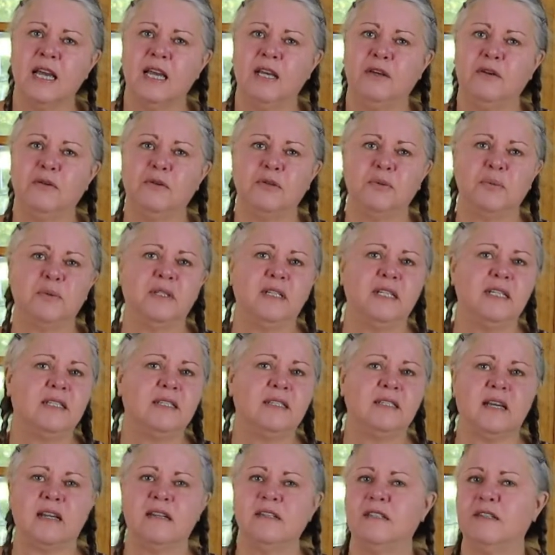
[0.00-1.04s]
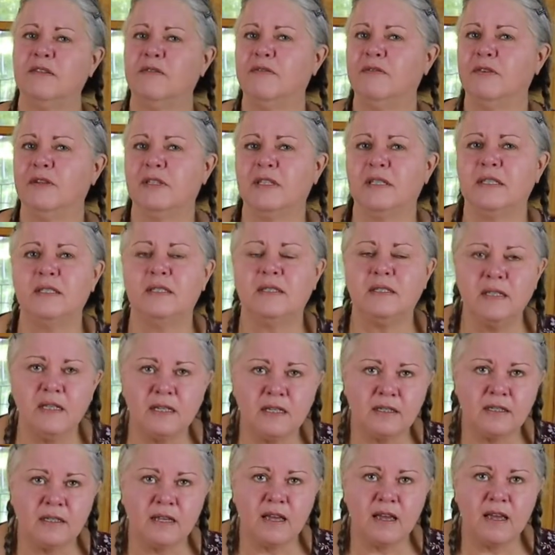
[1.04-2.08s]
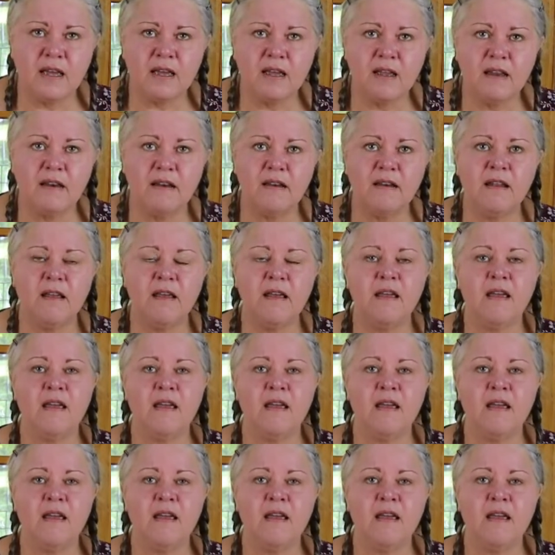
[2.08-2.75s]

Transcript: usually scented for the season.